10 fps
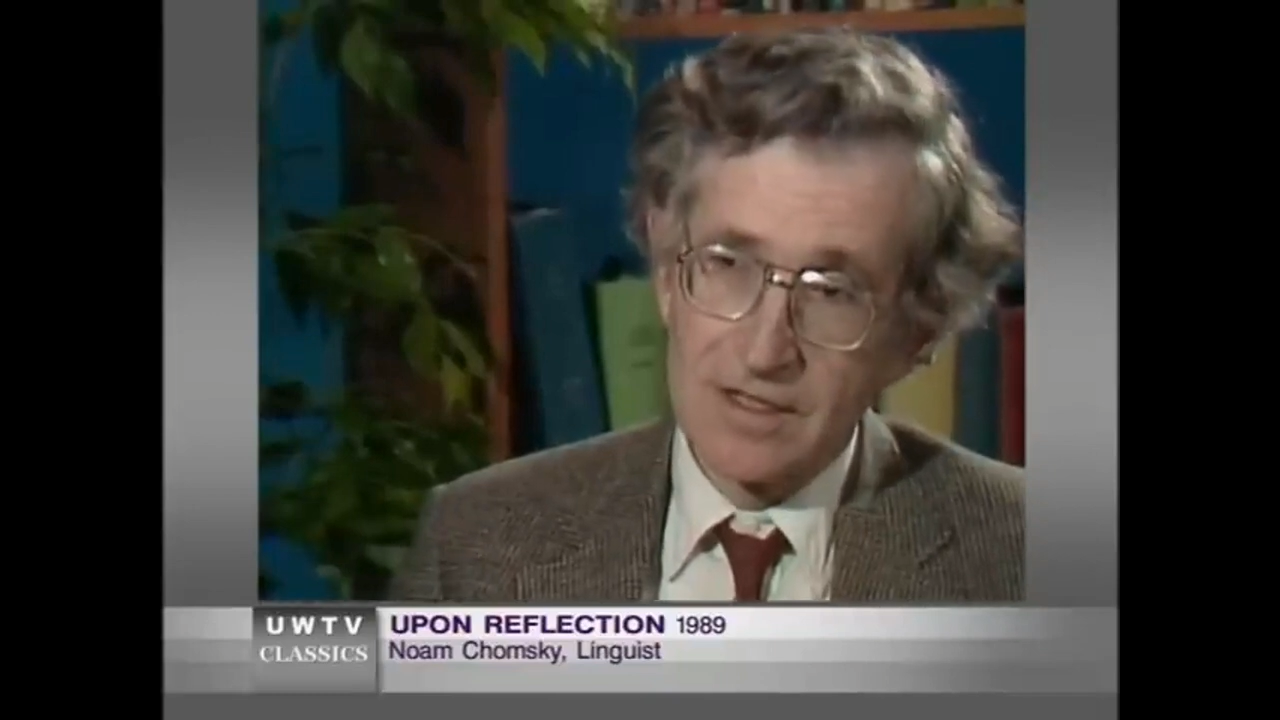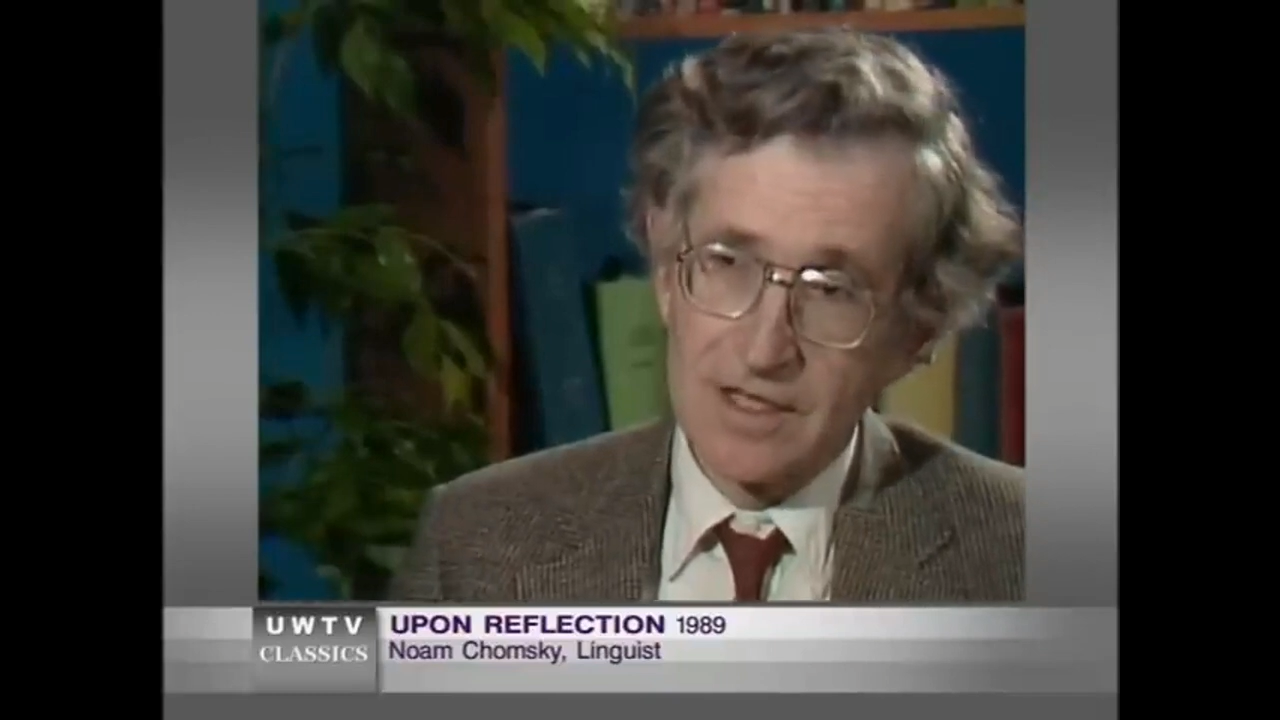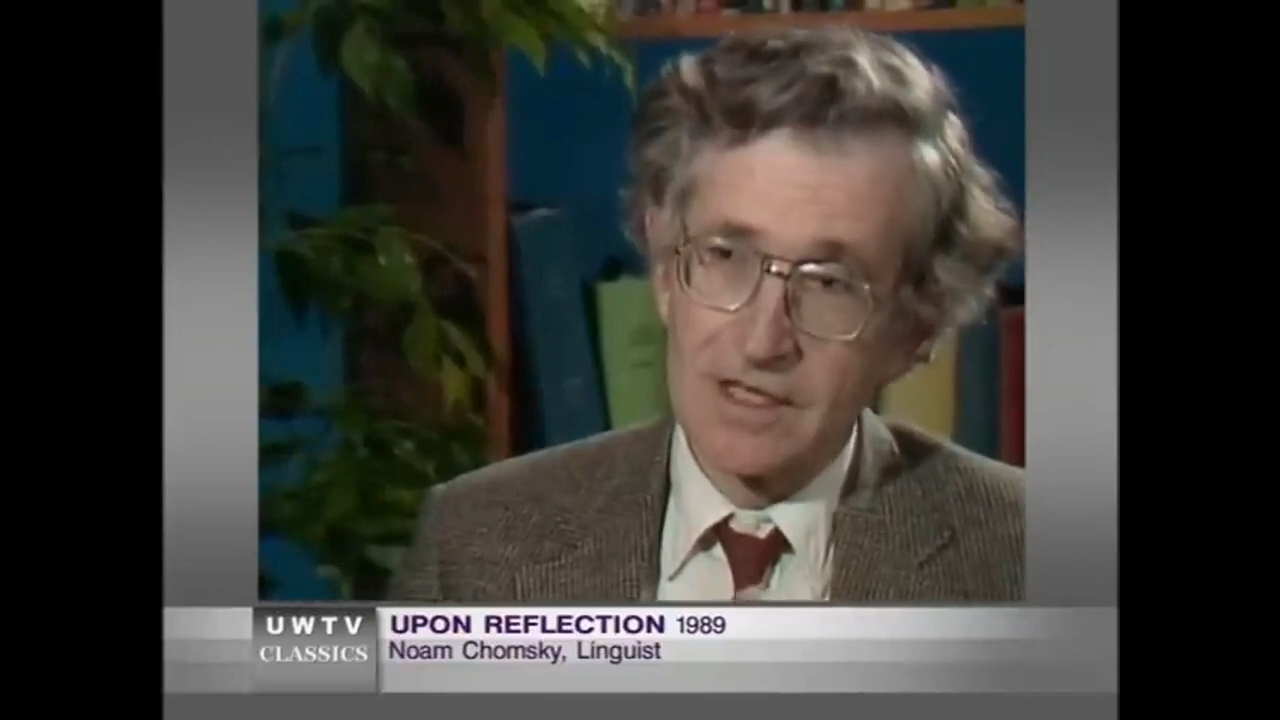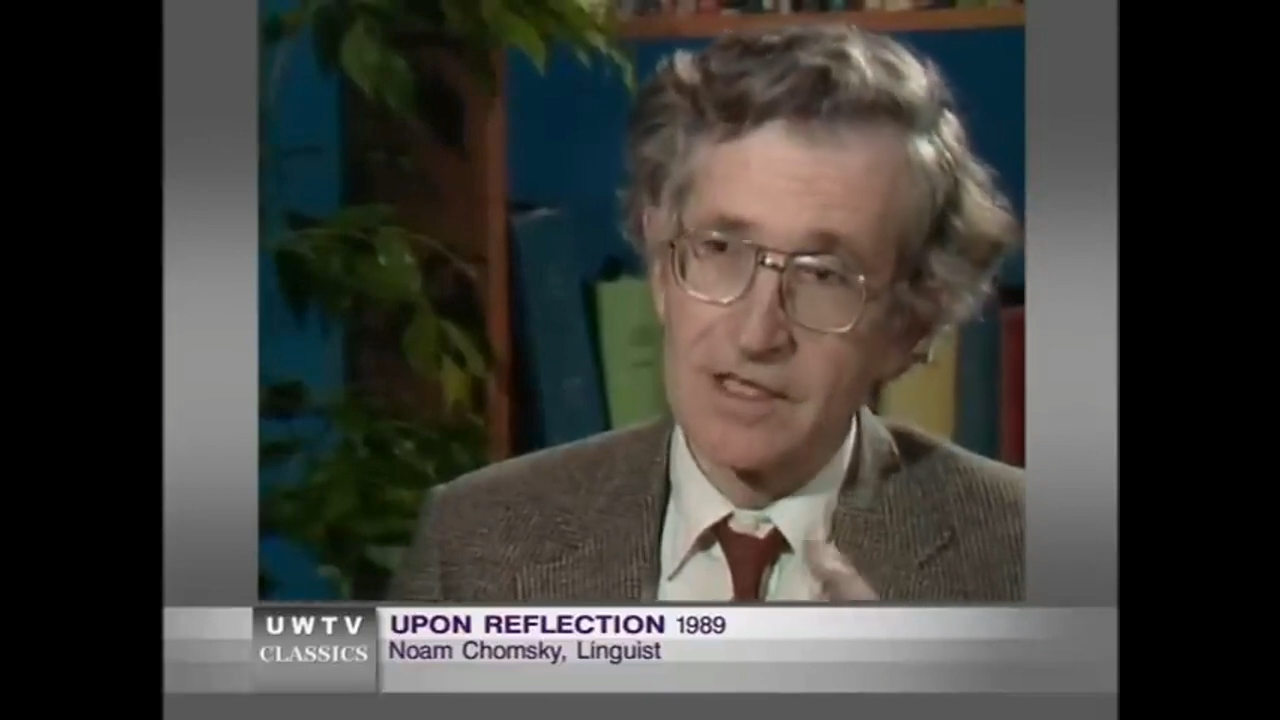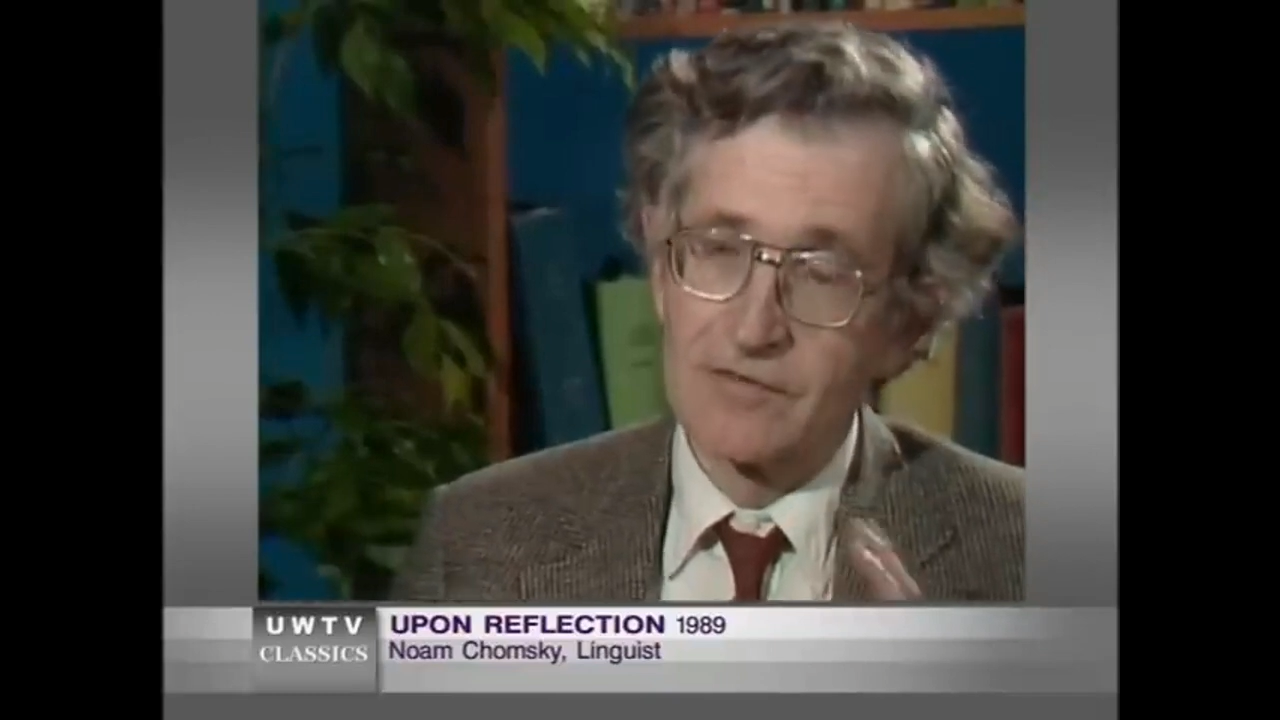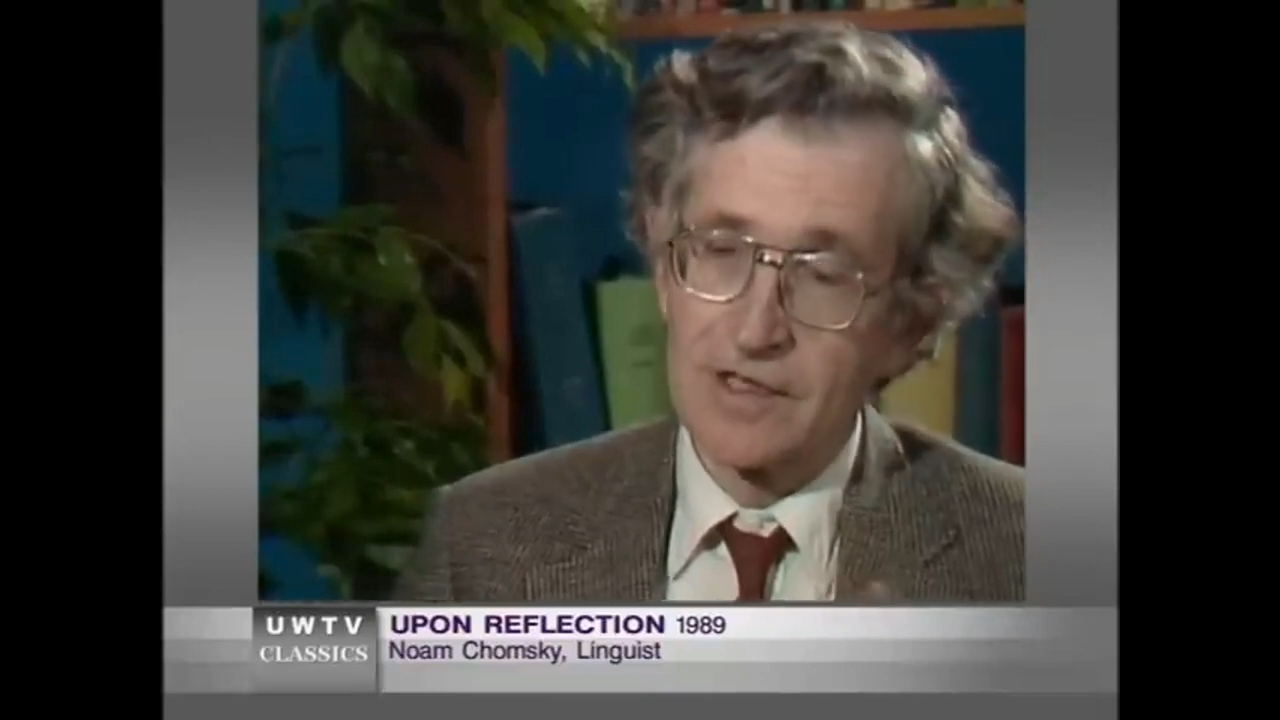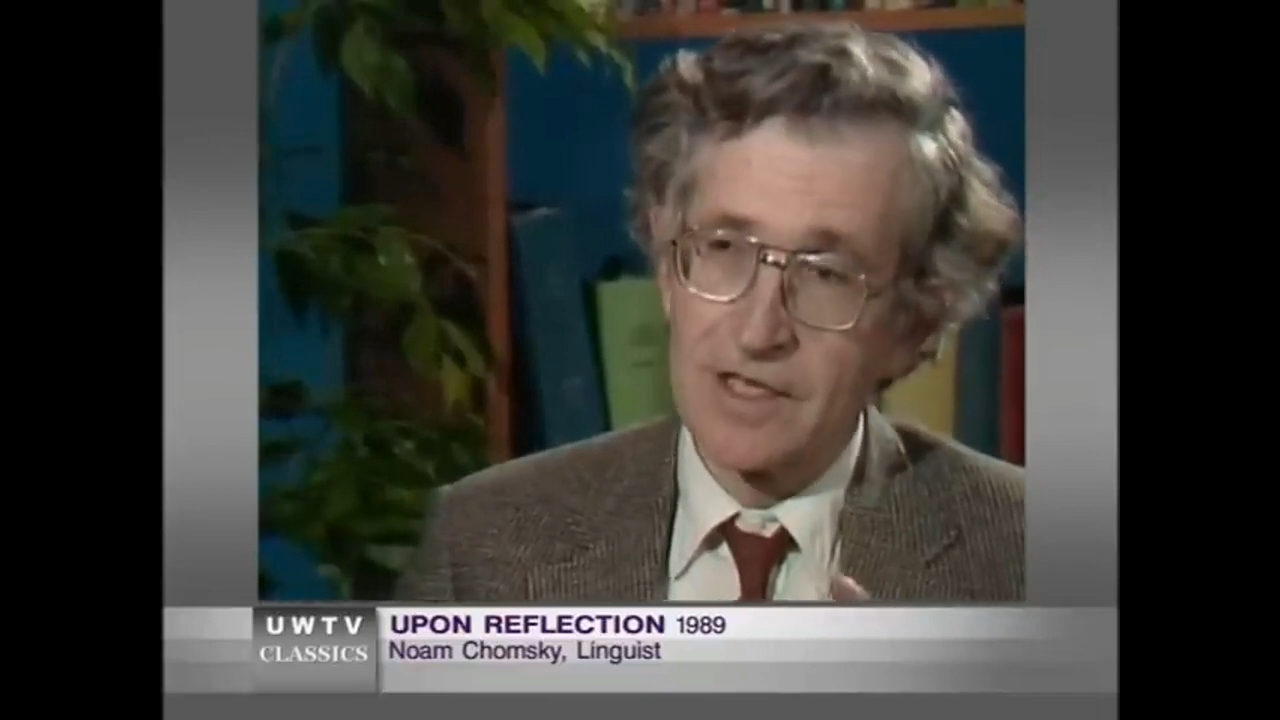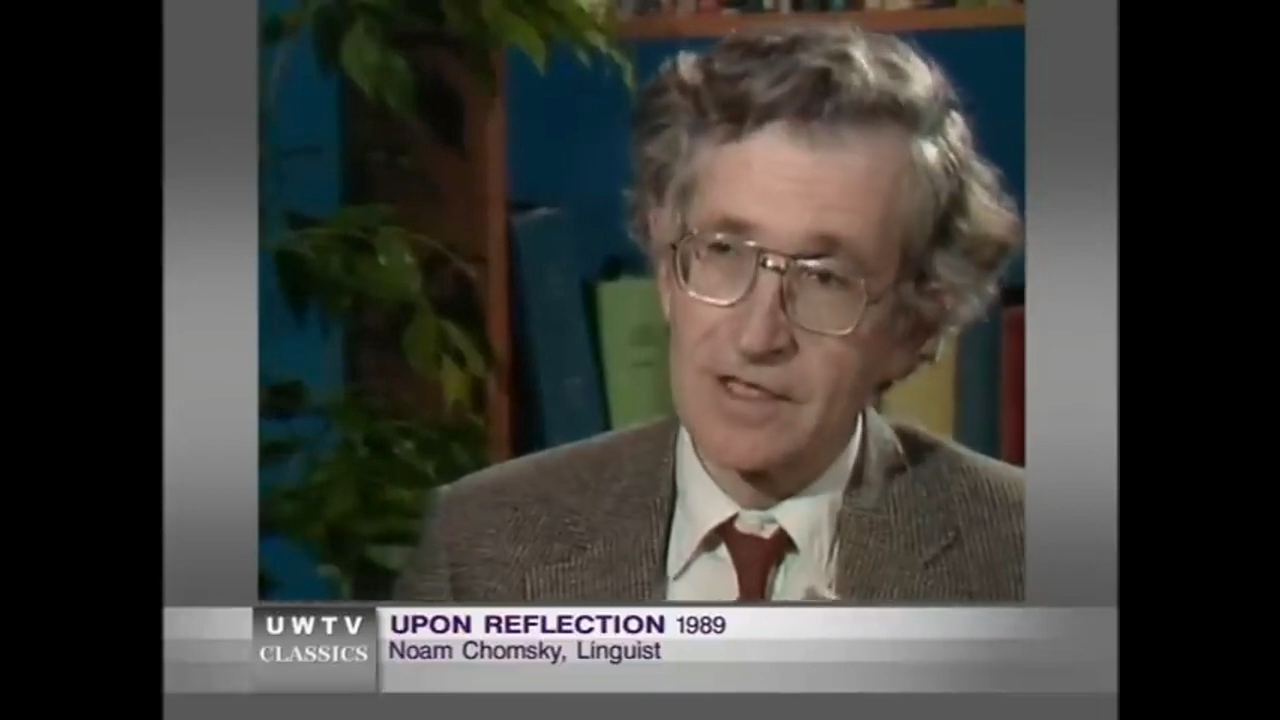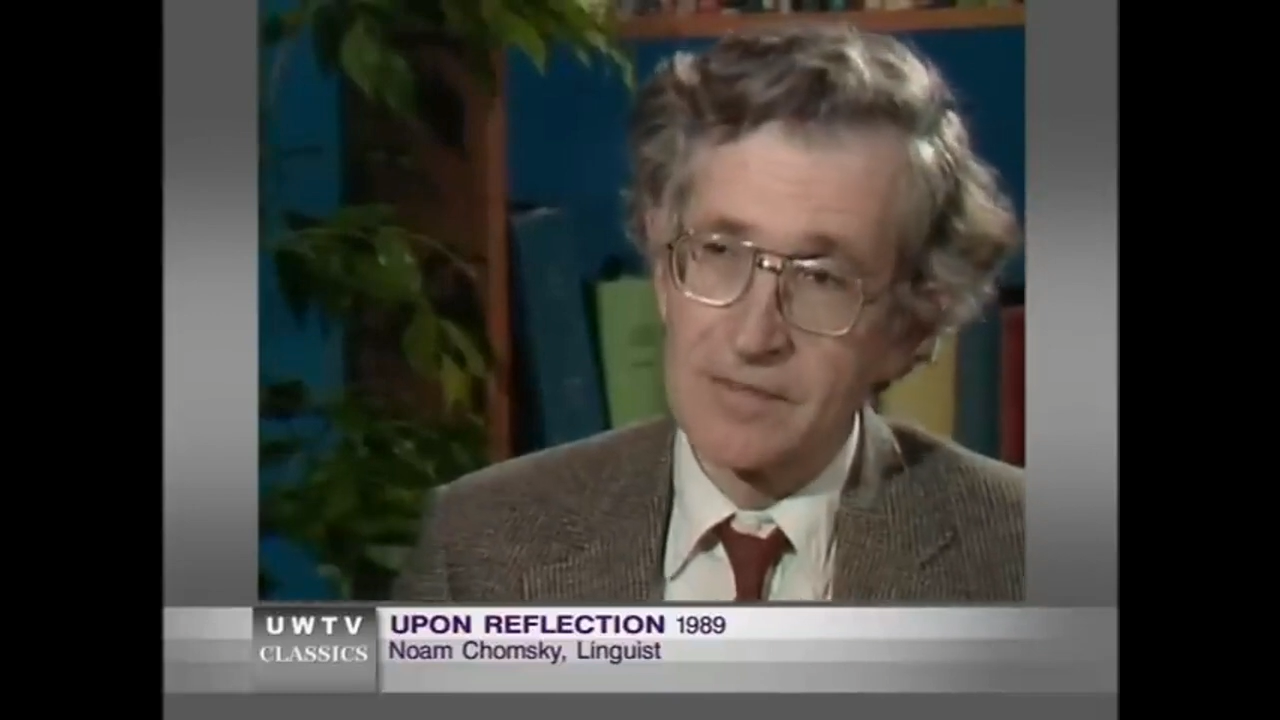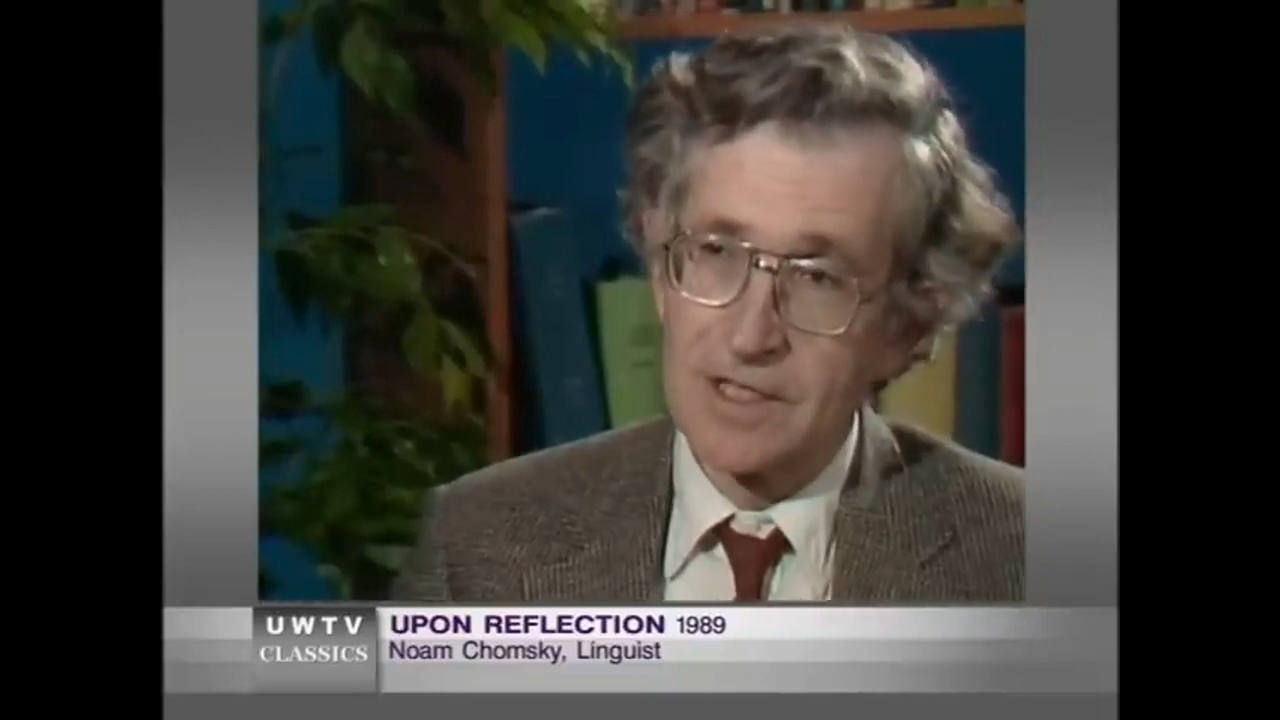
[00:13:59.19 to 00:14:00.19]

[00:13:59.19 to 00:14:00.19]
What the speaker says: and converting them